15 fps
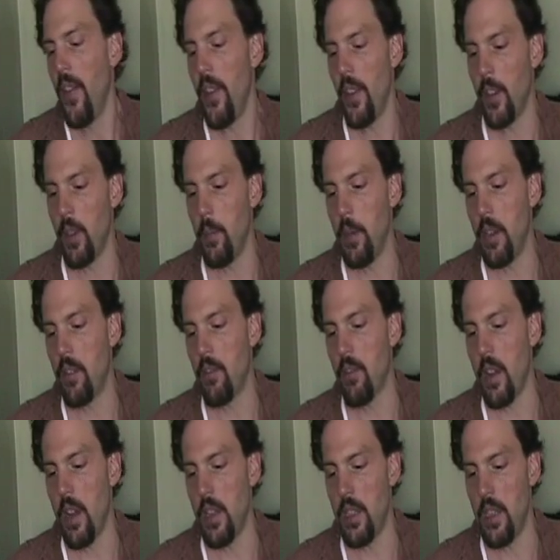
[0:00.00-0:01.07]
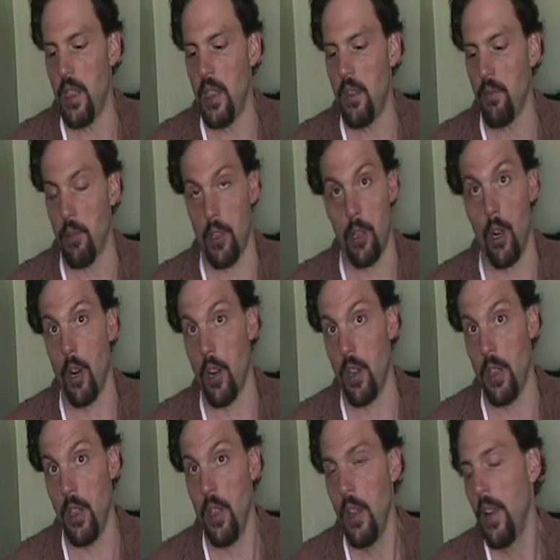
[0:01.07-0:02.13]
It could be crazy
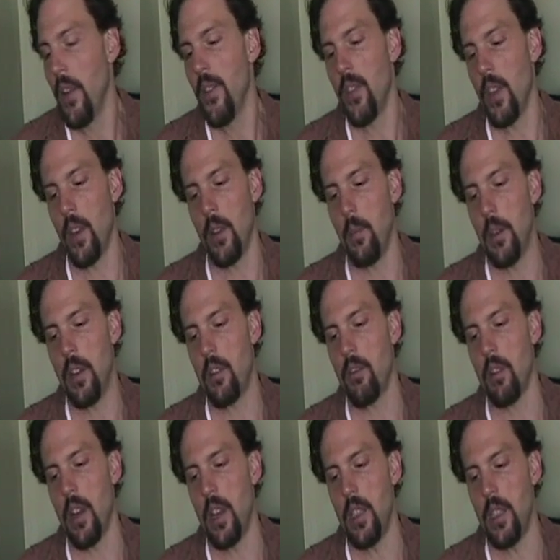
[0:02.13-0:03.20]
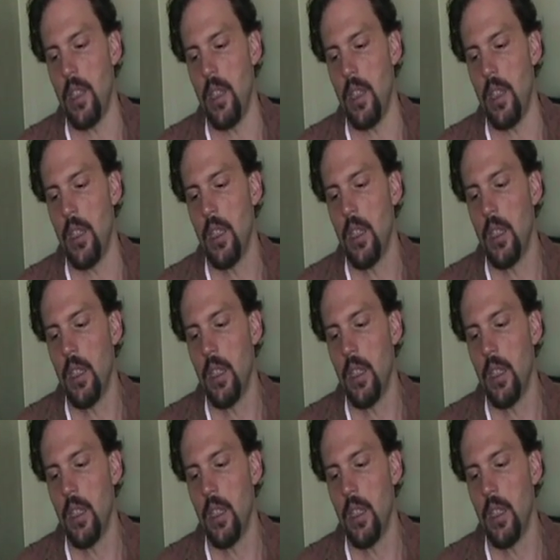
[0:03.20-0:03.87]
retarded. It could be crazy